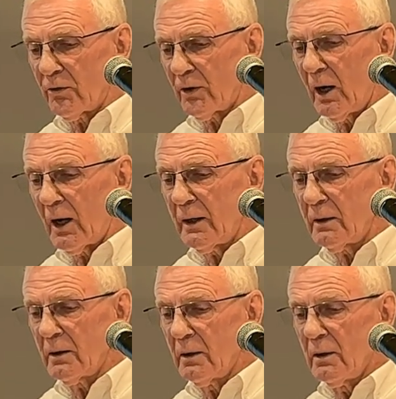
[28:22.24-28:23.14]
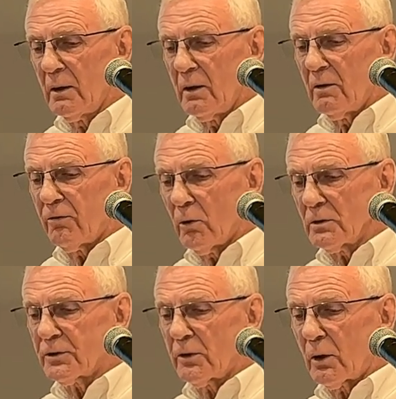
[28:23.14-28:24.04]
design,
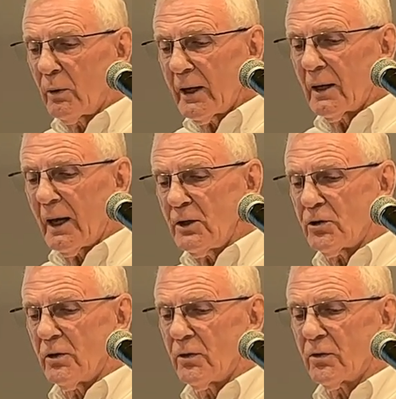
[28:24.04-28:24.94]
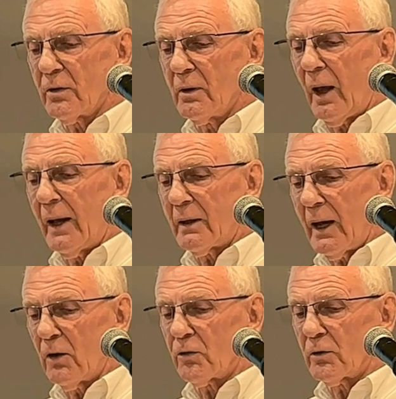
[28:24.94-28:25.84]
falls on the regulations and
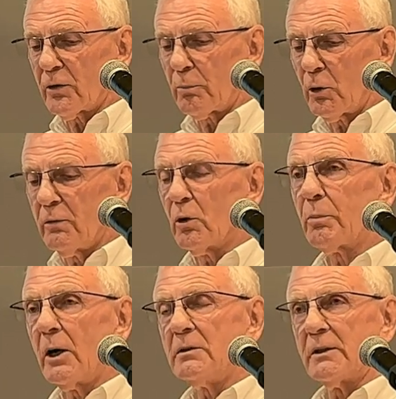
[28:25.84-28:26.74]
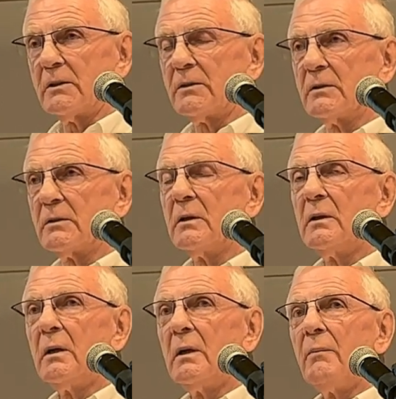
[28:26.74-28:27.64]
council's approval processes.
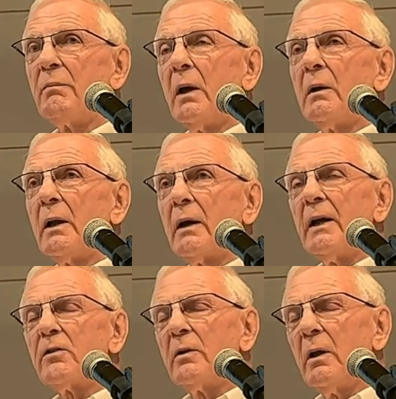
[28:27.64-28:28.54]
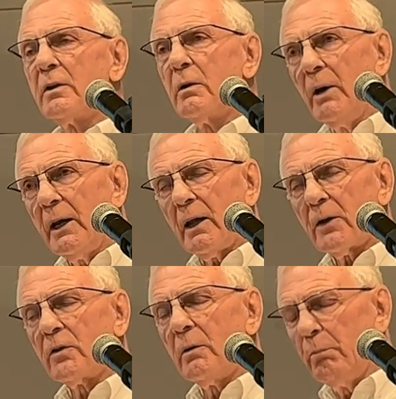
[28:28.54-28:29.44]
Now to me,
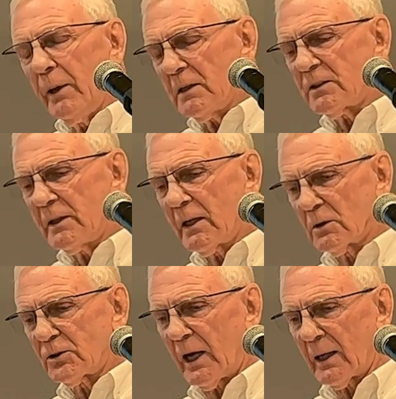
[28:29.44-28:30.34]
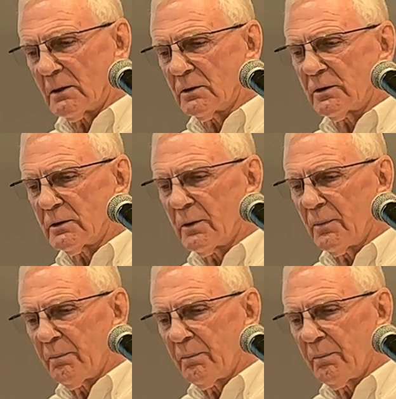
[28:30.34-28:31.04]
that's the biggest single challenge.